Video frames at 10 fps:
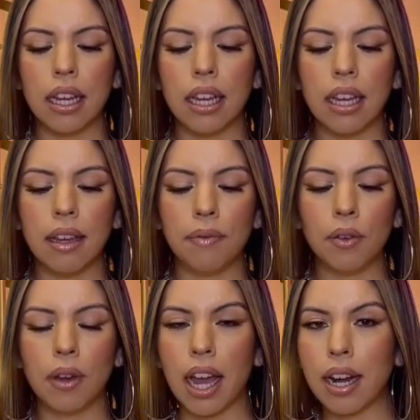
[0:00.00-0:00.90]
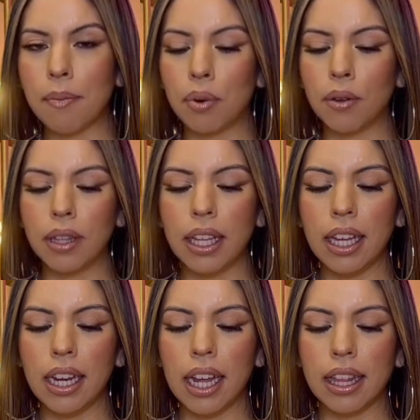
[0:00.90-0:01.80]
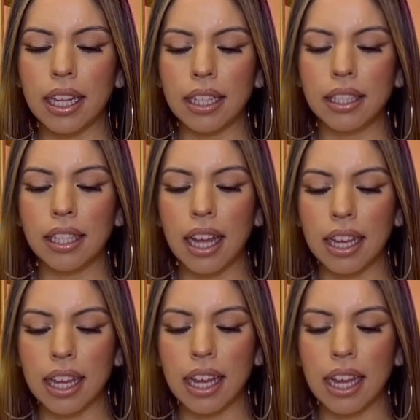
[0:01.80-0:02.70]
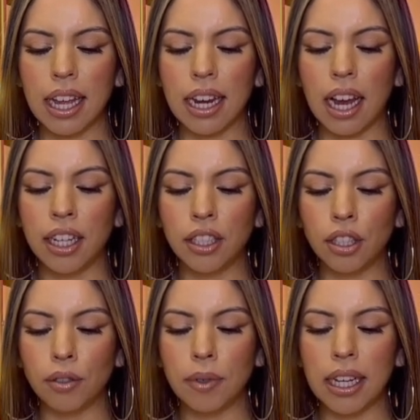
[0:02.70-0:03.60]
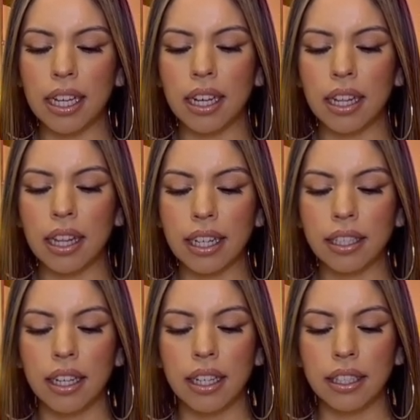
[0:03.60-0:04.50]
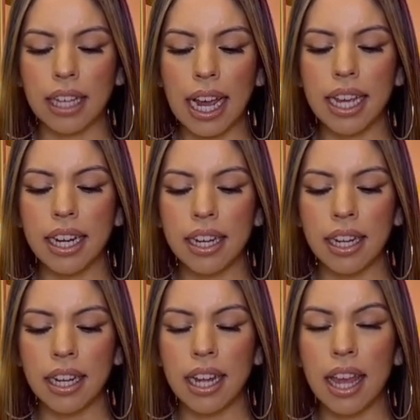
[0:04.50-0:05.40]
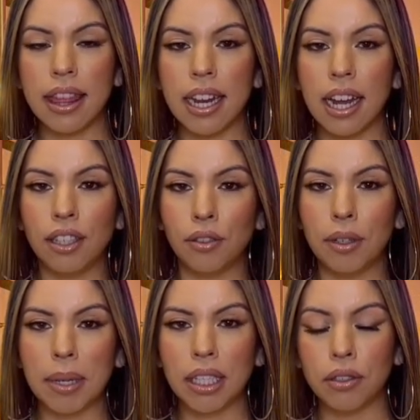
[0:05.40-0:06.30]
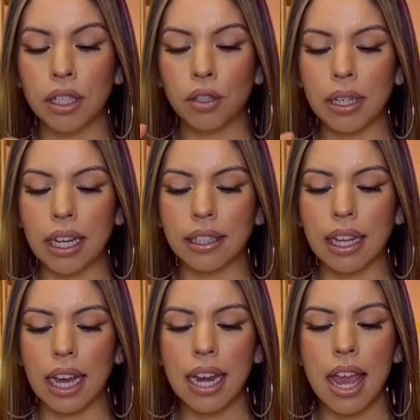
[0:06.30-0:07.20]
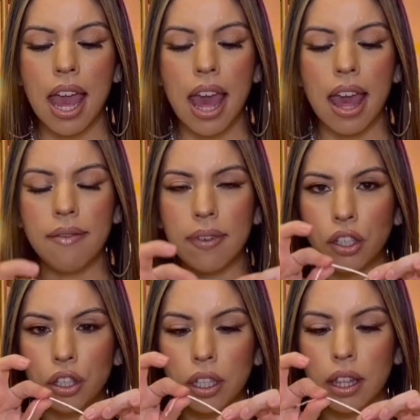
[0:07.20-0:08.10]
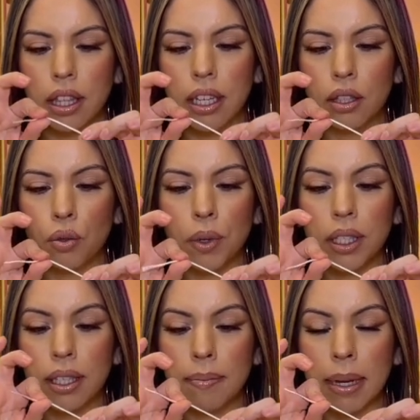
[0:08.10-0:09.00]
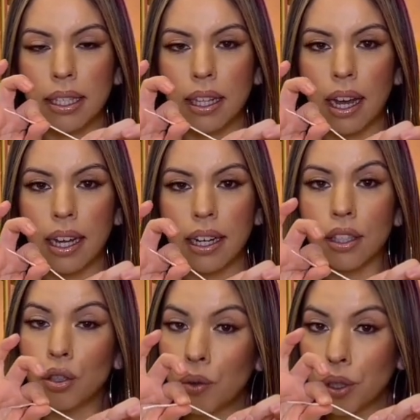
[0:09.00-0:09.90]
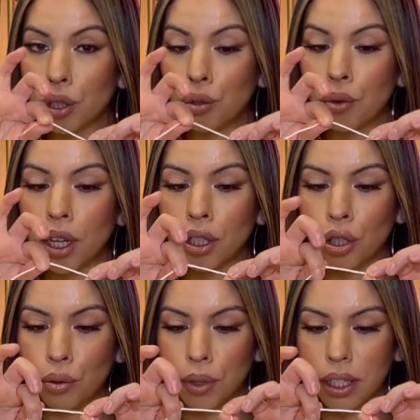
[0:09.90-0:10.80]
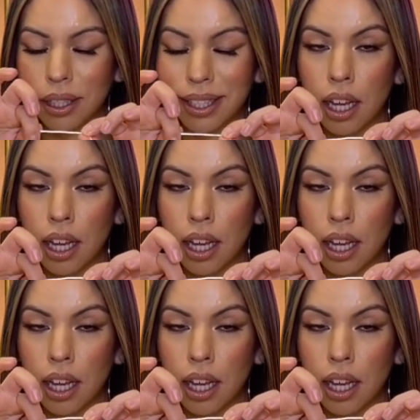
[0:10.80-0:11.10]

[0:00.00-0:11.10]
if you kind of pull it and then tug it and undo it, like tighten it and then undo it because you didn't do it as tight, eventually the twisted mason line is going to untwist.